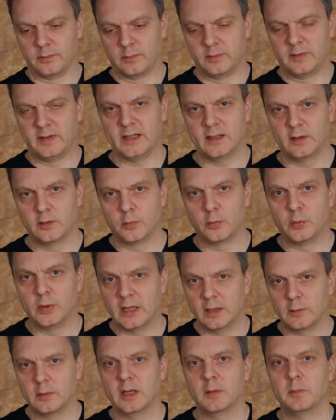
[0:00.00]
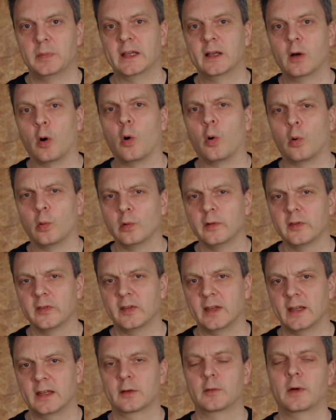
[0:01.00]
dig really, really big
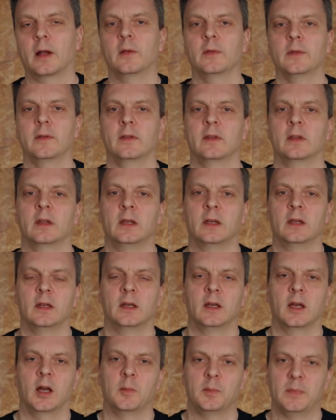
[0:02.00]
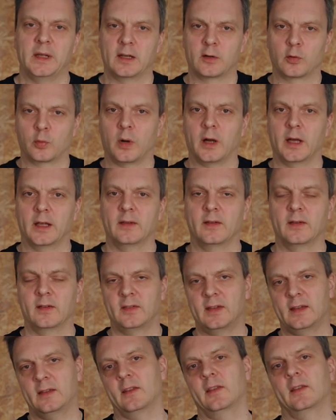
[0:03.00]
holes in the ground, 1 meter wide,
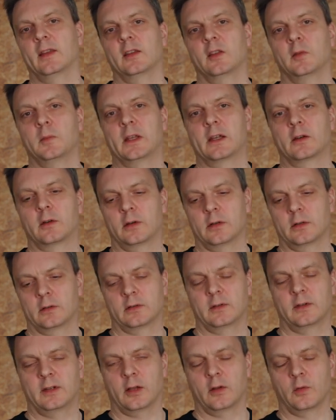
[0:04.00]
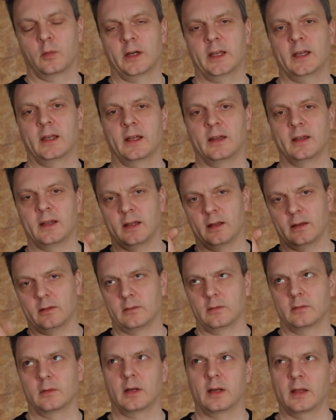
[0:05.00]
60 centimeter the other way, and then
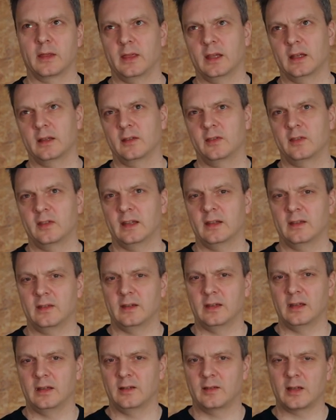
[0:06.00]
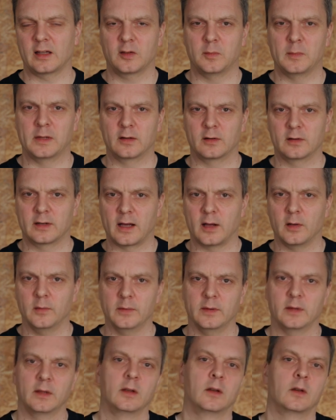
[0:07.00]
I think 60 centimeter
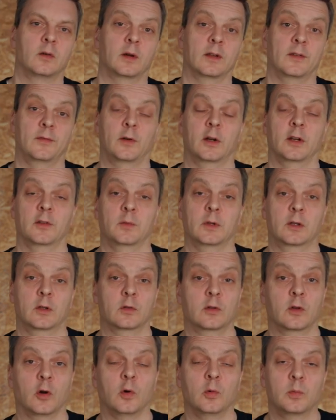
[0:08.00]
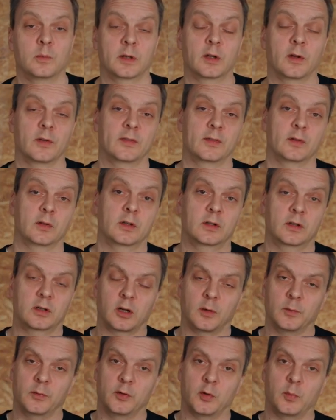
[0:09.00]
down, or as far as we could go, because you
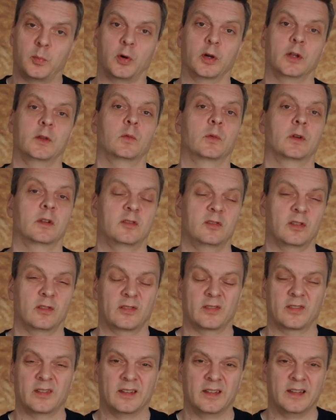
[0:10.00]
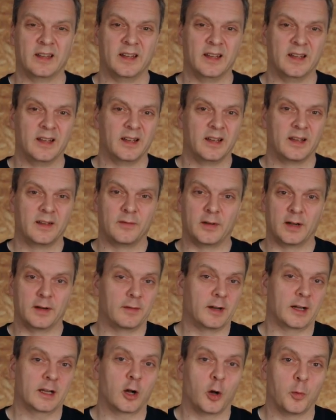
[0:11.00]
come to a point where it's just very,
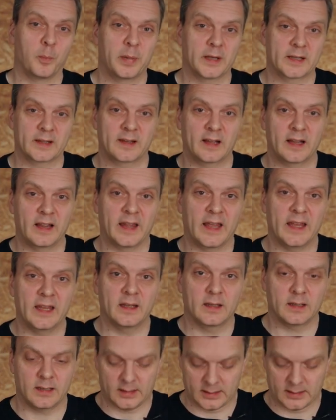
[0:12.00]
very compact clay.